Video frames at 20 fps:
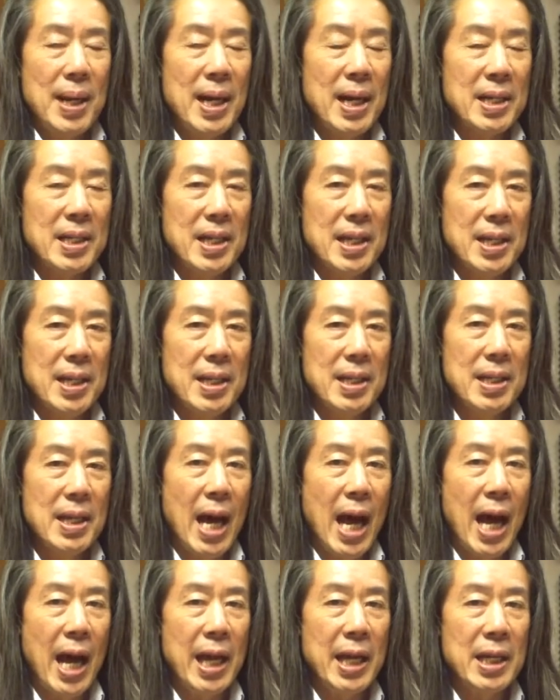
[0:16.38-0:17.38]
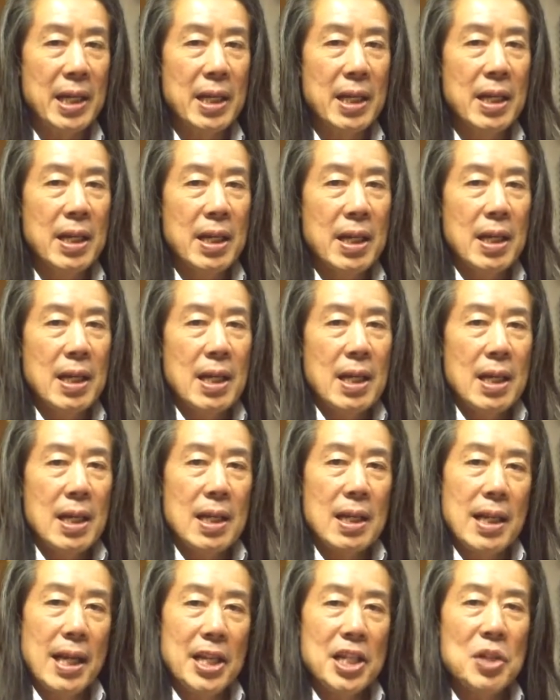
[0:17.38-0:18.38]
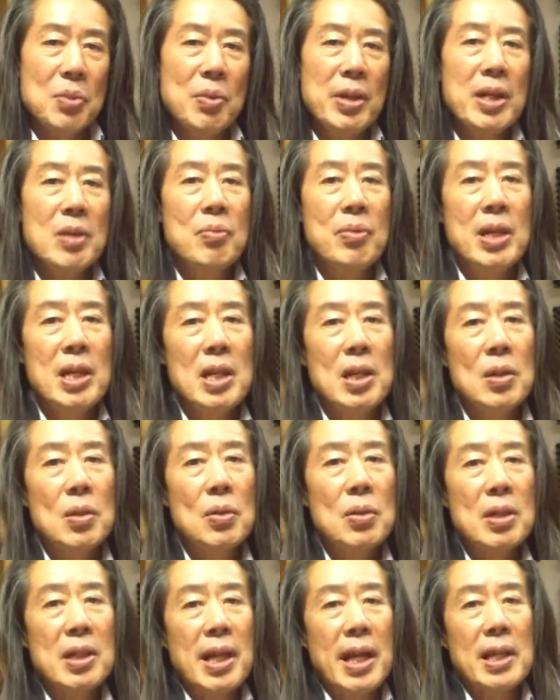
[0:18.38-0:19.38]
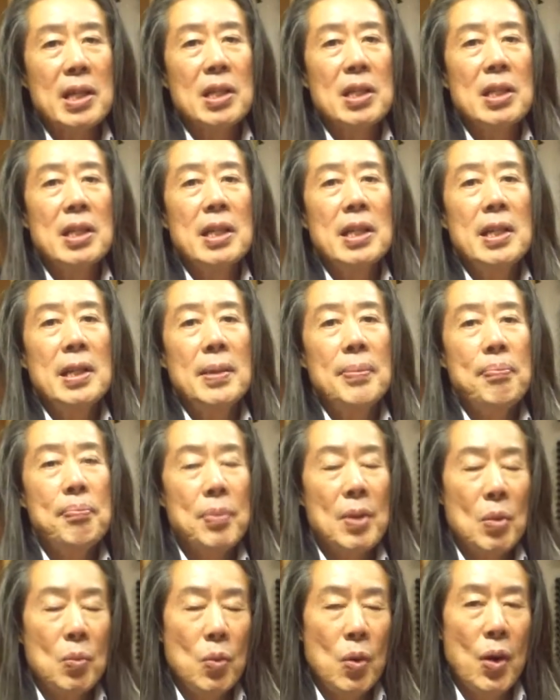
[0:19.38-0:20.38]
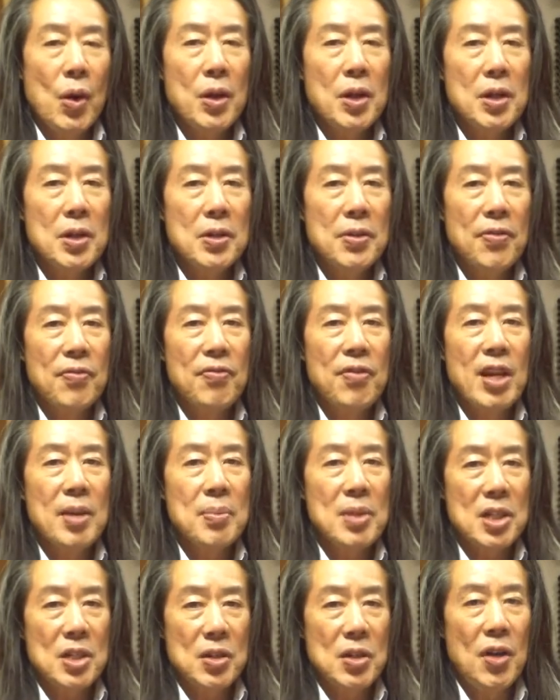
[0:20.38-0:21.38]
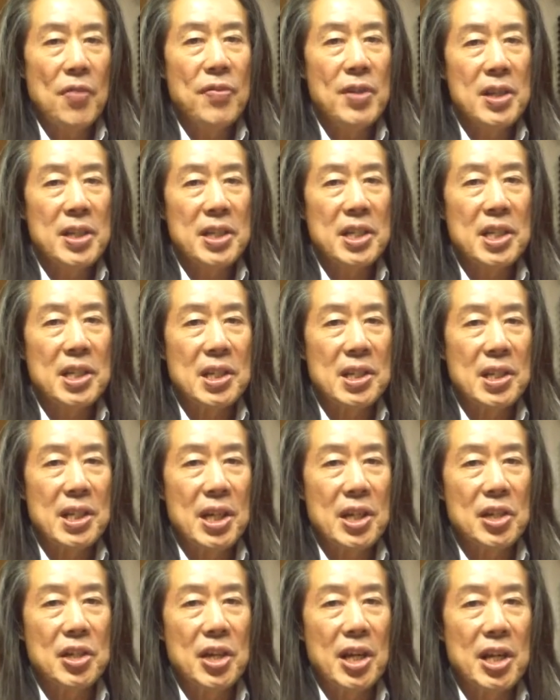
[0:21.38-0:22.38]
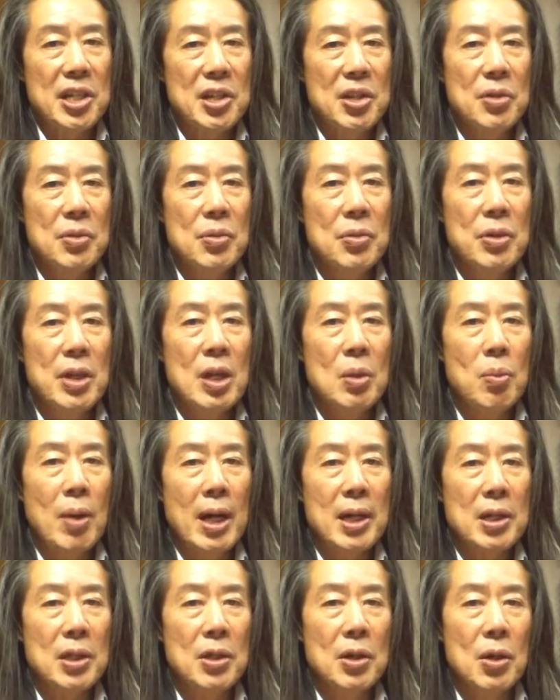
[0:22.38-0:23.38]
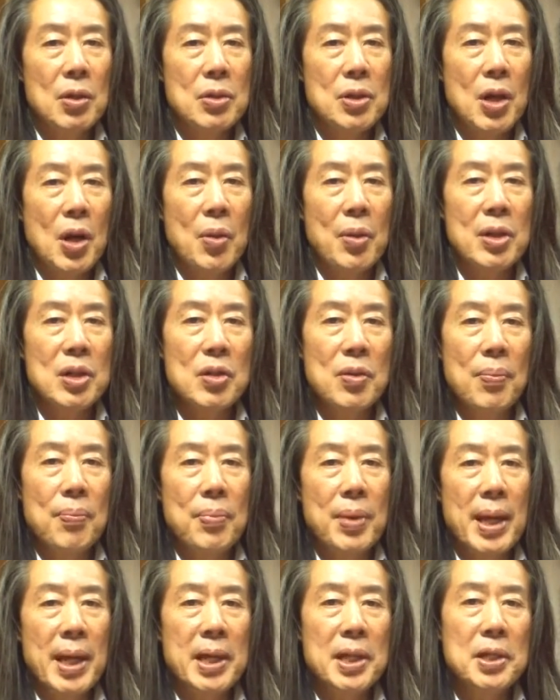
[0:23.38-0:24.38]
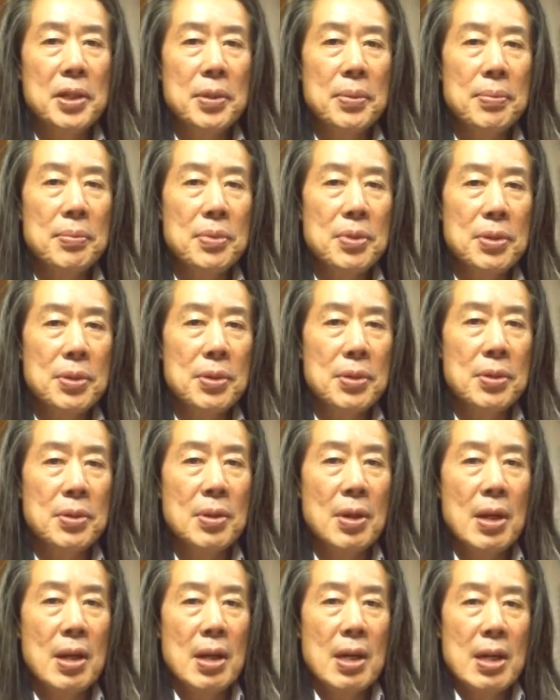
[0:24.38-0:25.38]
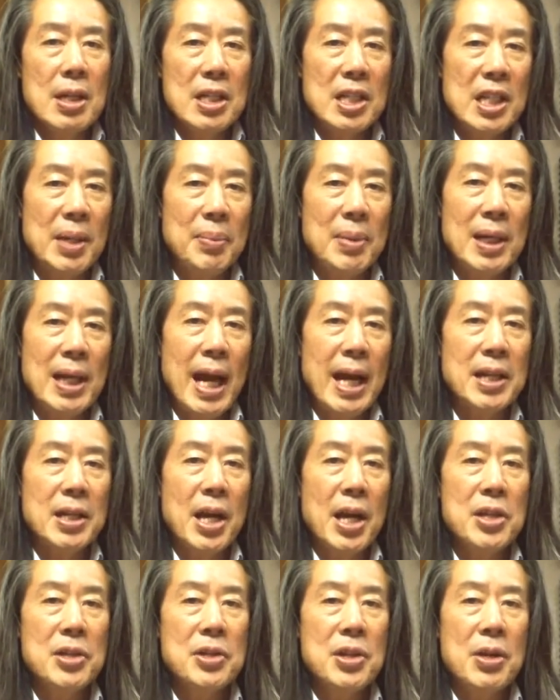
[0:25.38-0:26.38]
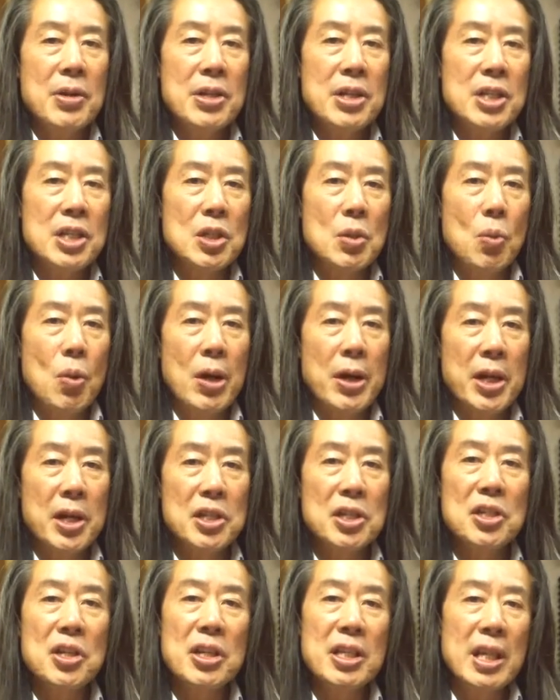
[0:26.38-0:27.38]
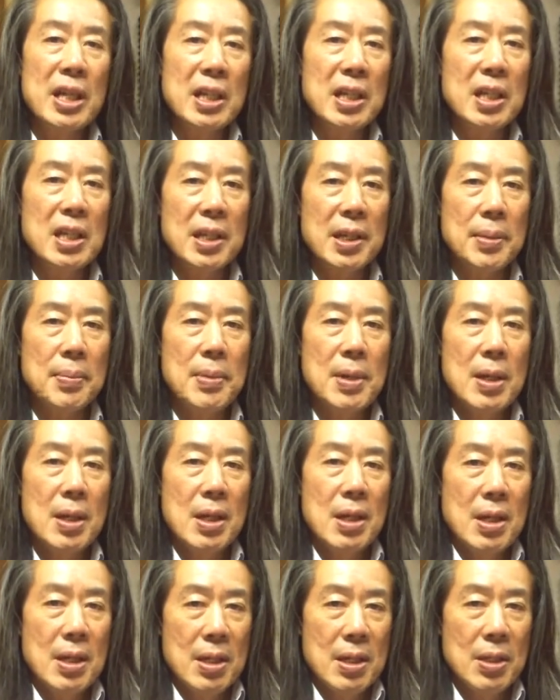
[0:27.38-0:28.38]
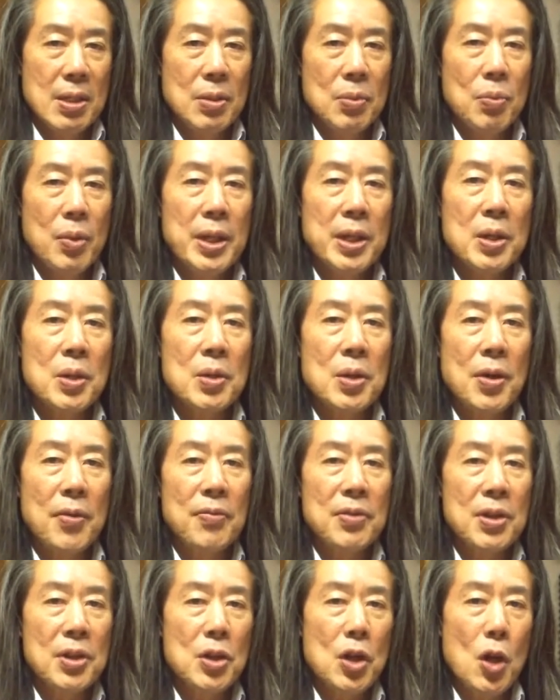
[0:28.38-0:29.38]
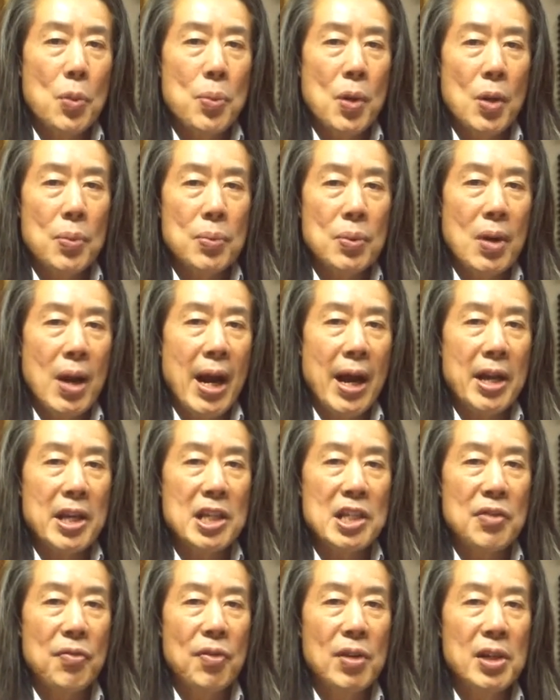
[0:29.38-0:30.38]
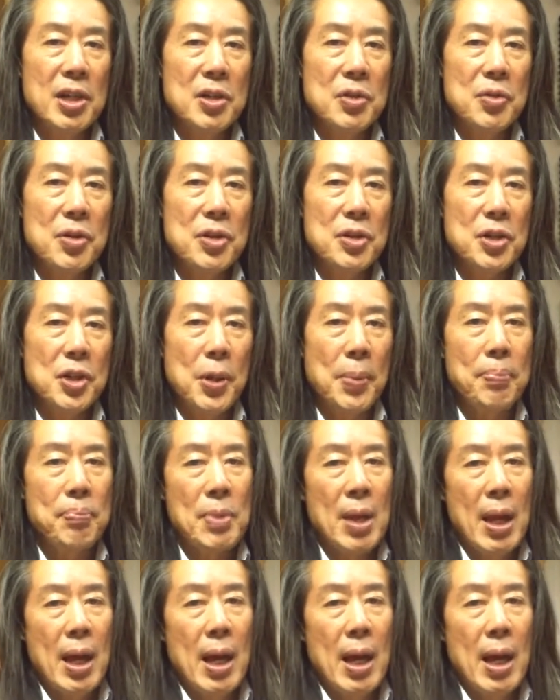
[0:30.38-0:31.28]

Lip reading: Part 9. Last week we looked at the work of famous novelists such as Ngugi wa Thiong'o and compared him to someone like Nigeria's Wole Soyinka, the winner of the Nobel Prize for Literature.